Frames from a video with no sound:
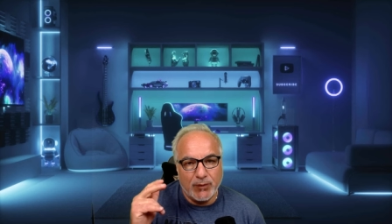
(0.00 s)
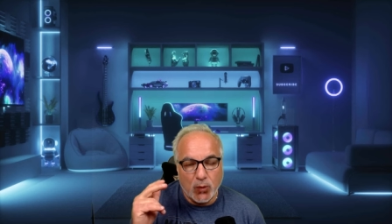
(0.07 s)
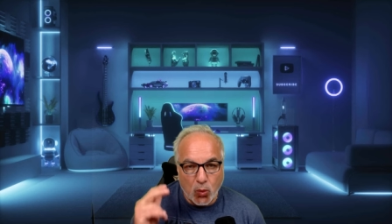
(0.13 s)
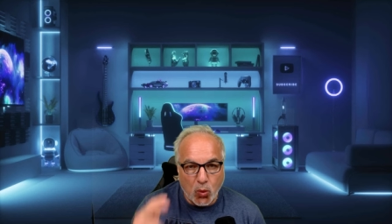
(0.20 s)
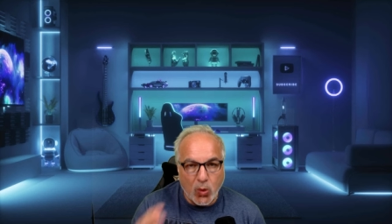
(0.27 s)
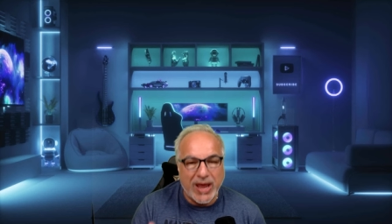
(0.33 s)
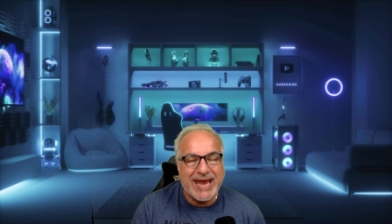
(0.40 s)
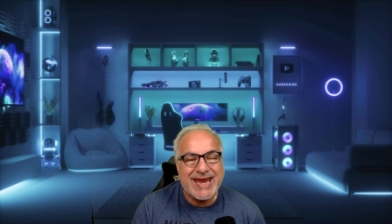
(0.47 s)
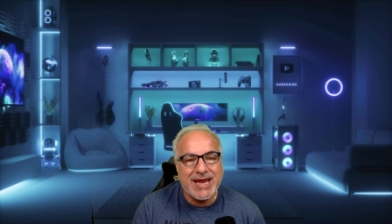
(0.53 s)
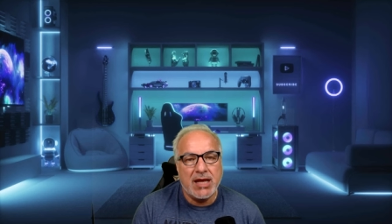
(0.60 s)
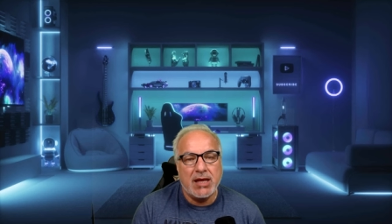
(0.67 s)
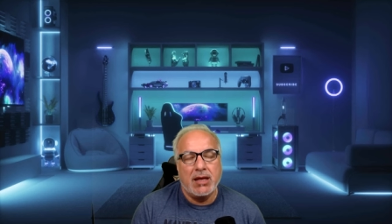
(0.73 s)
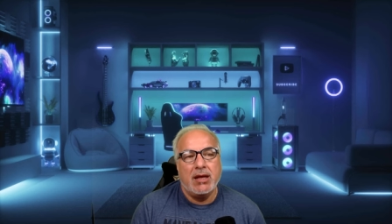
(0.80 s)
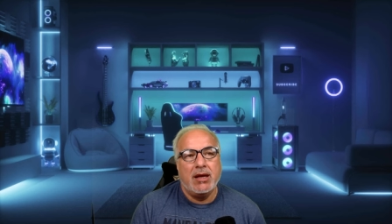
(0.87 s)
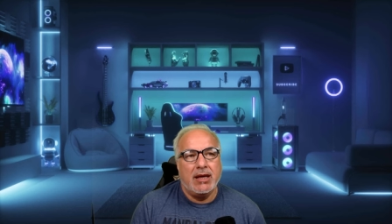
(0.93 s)
win.
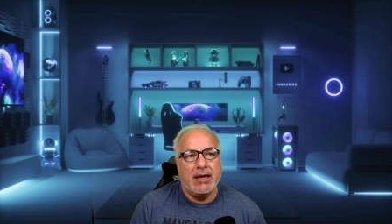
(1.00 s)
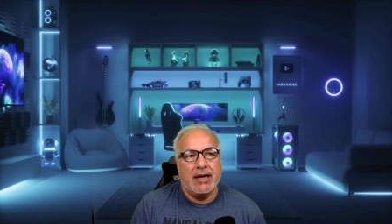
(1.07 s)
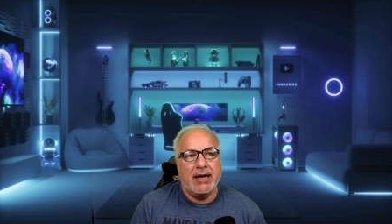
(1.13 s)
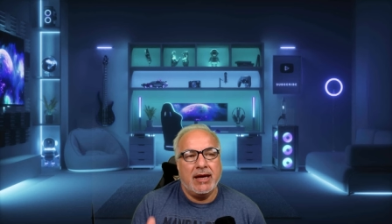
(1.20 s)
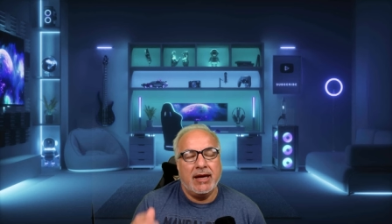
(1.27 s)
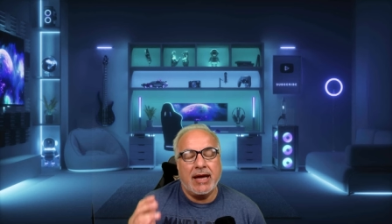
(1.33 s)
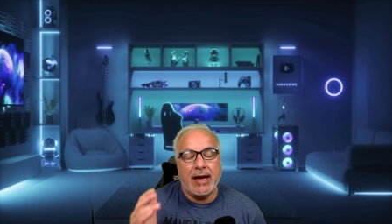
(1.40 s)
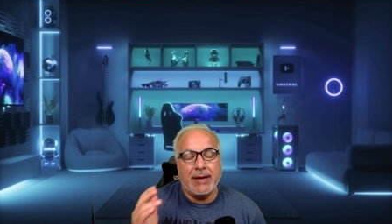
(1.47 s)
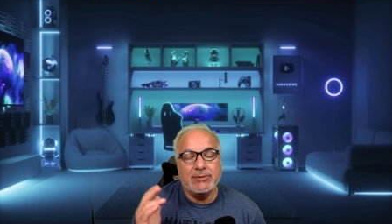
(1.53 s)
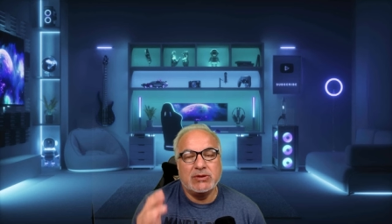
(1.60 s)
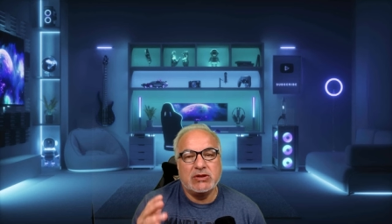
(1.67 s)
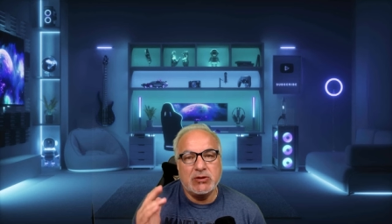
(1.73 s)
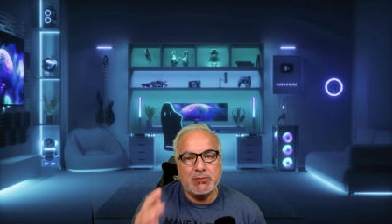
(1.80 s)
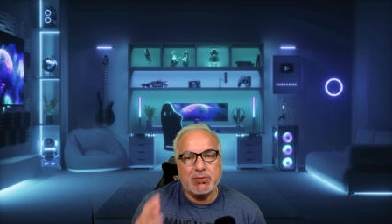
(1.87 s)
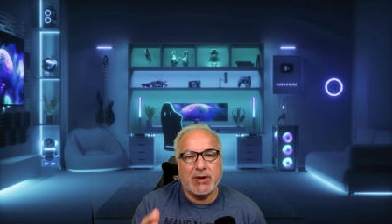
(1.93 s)
Uh, I'm
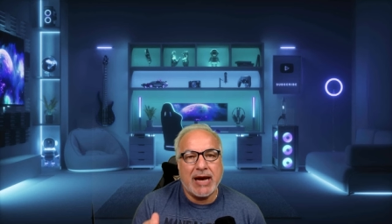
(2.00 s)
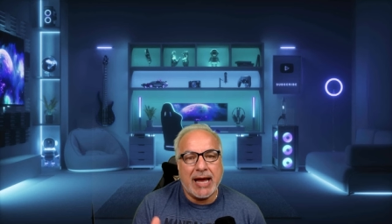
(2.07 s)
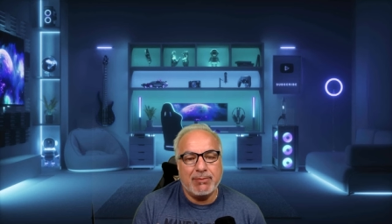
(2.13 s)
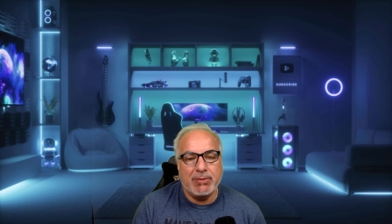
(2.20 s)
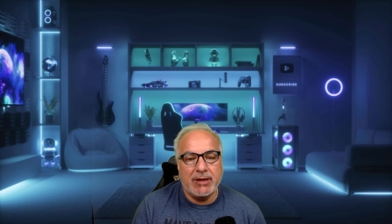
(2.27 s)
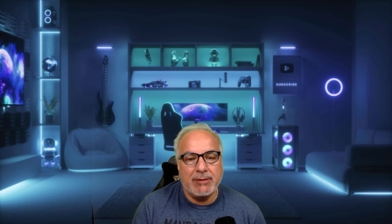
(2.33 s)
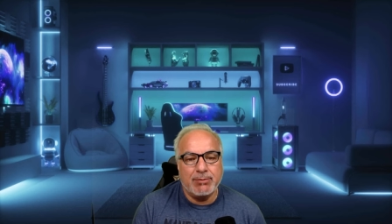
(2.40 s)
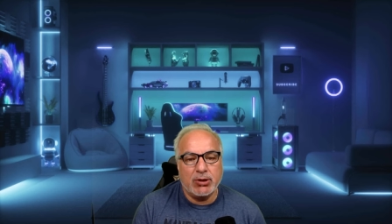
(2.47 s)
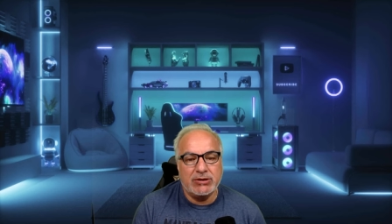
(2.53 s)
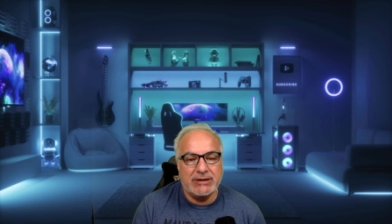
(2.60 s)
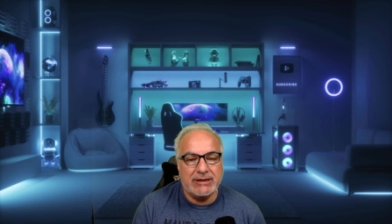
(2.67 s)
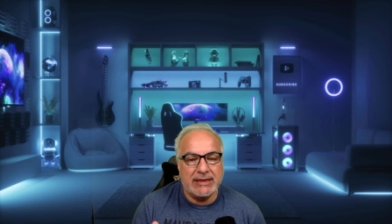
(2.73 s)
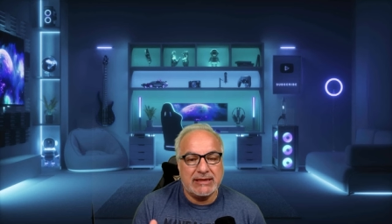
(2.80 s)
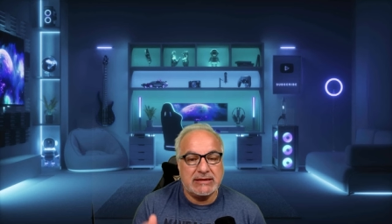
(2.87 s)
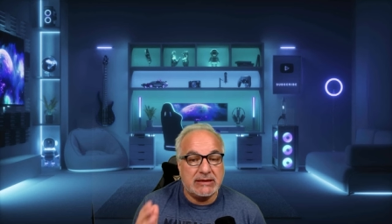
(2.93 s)
super happy about
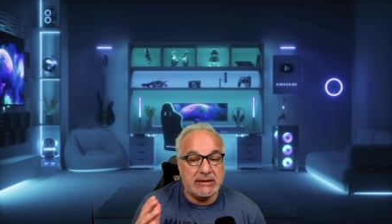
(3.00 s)
this.